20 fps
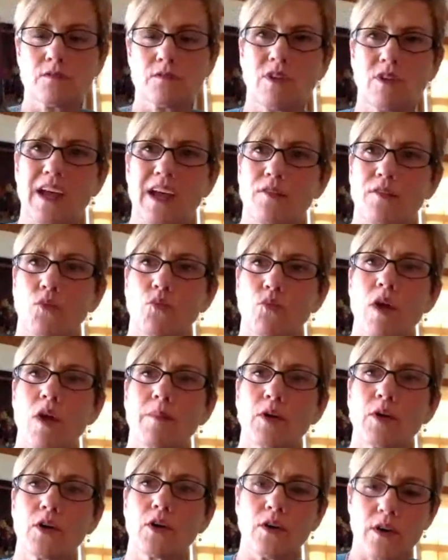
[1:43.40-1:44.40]
kind of a
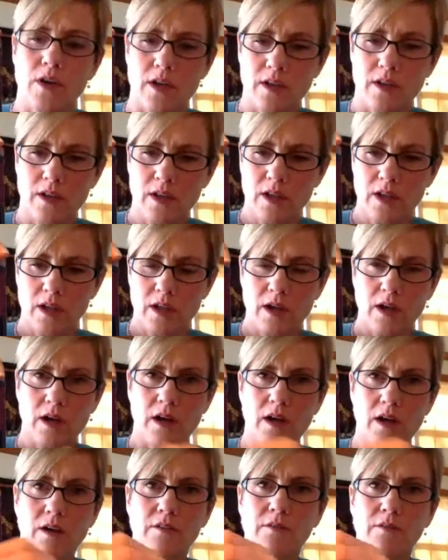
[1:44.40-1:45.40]
rubber
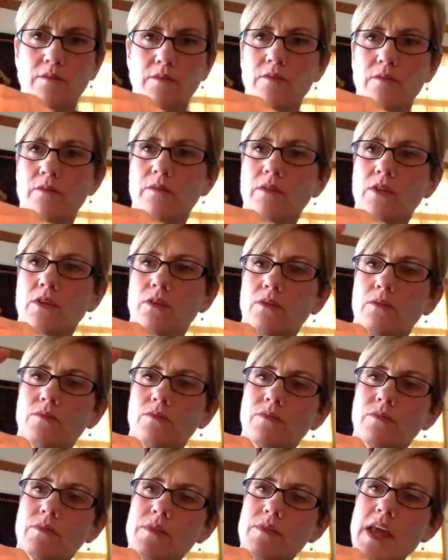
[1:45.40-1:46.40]
little
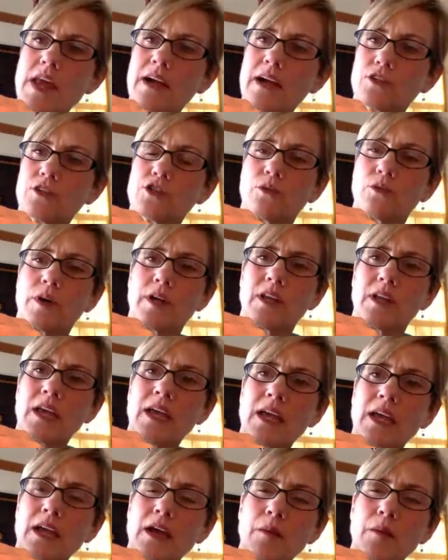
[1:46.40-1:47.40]
neck to it.
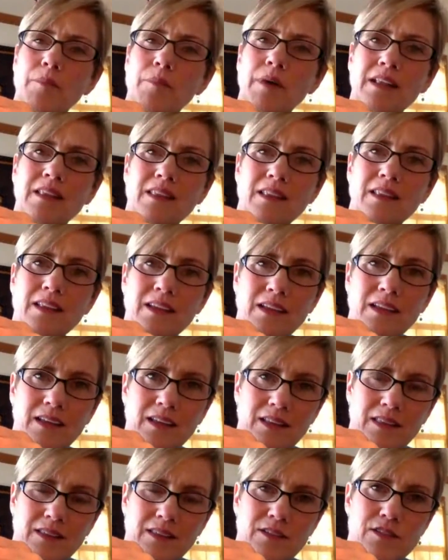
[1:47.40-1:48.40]
But
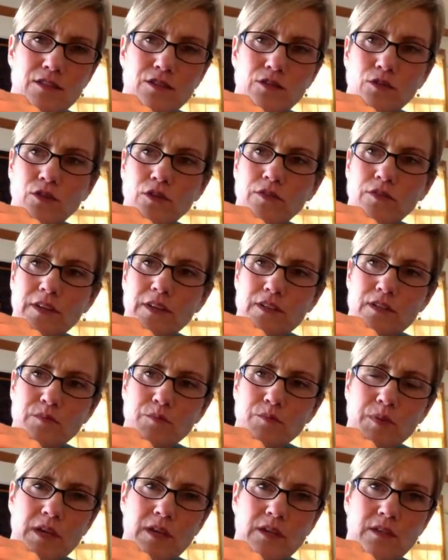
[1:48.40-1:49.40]
the service
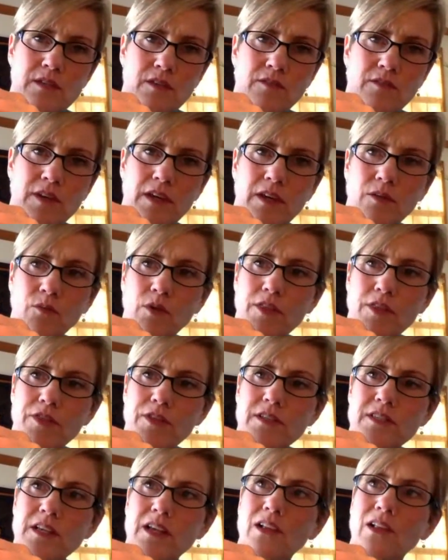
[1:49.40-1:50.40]
piece of it with
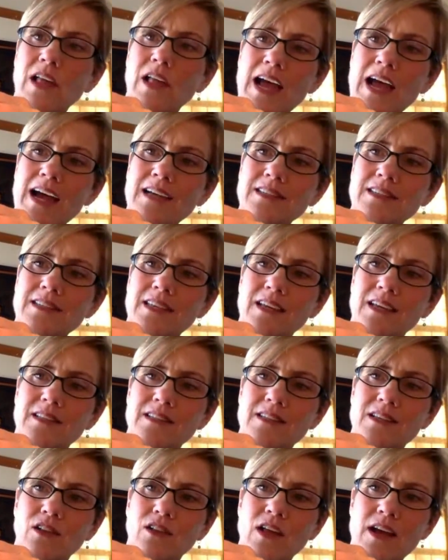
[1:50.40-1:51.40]
this glass
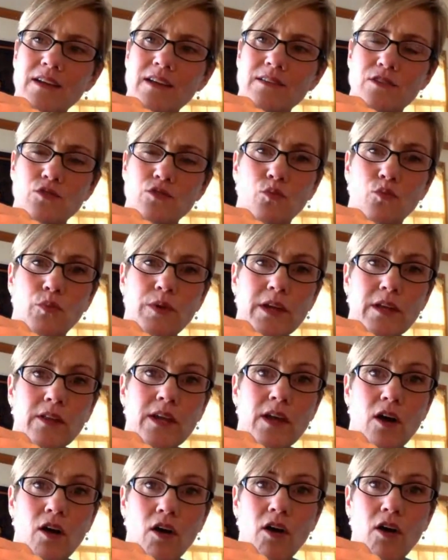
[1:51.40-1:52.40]
against glass is really
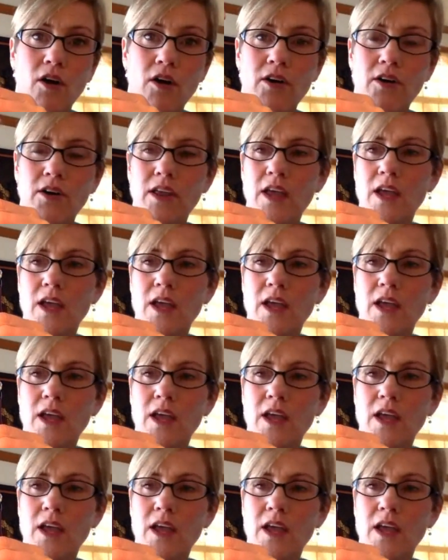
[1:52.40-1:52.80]
hard.